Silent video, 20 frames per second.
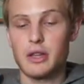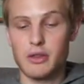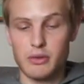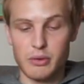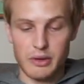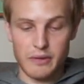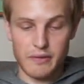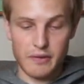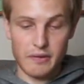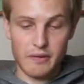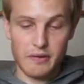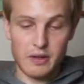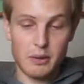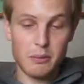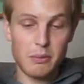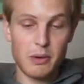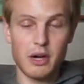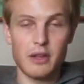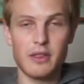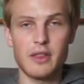350
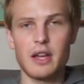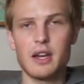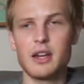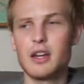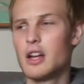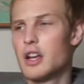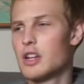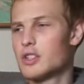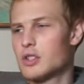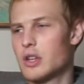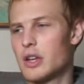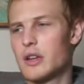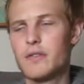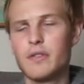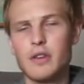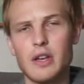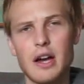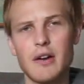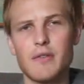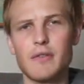by then. So
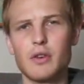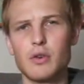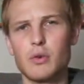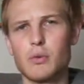if you haven't